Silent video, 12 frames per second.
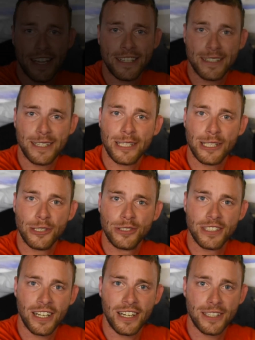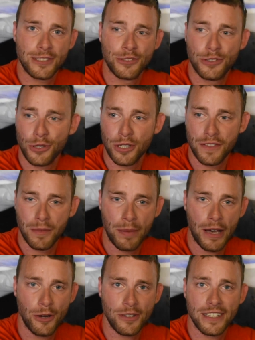kind of concludes our tour of the
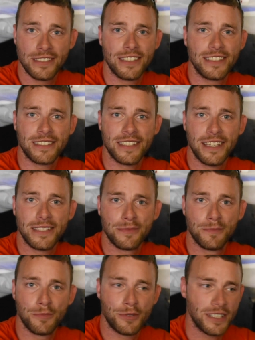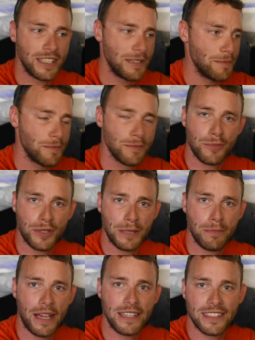boat. As you can see, it's pretty
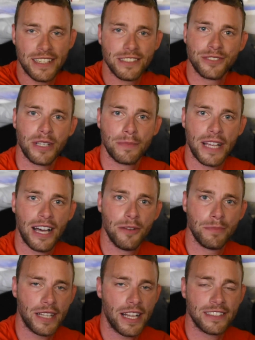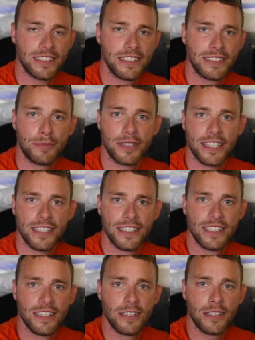basic and stripped out, but actually it's a pretty
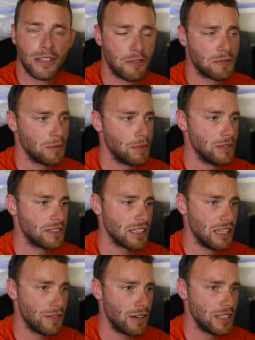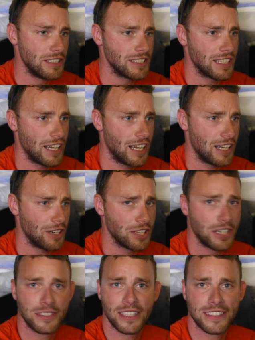comfortable boat to live on,
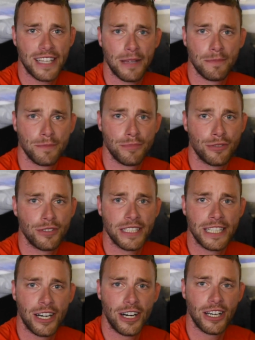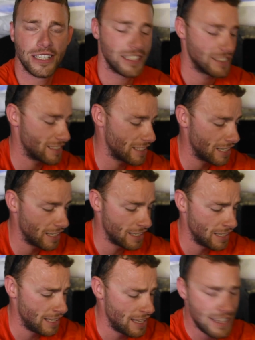although it does get pretty hot. It's 10
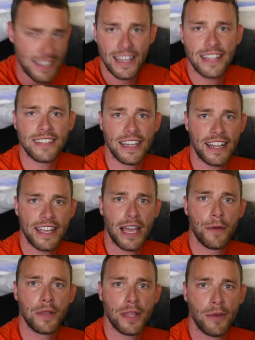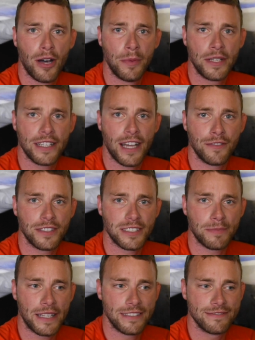a.m. at the moment. I've just
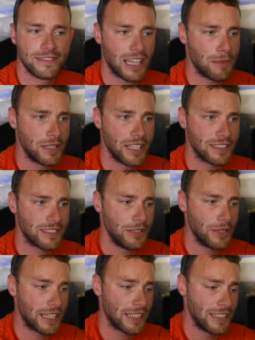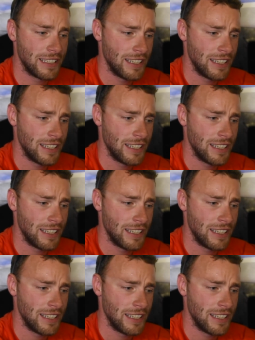spent 10 minutes doing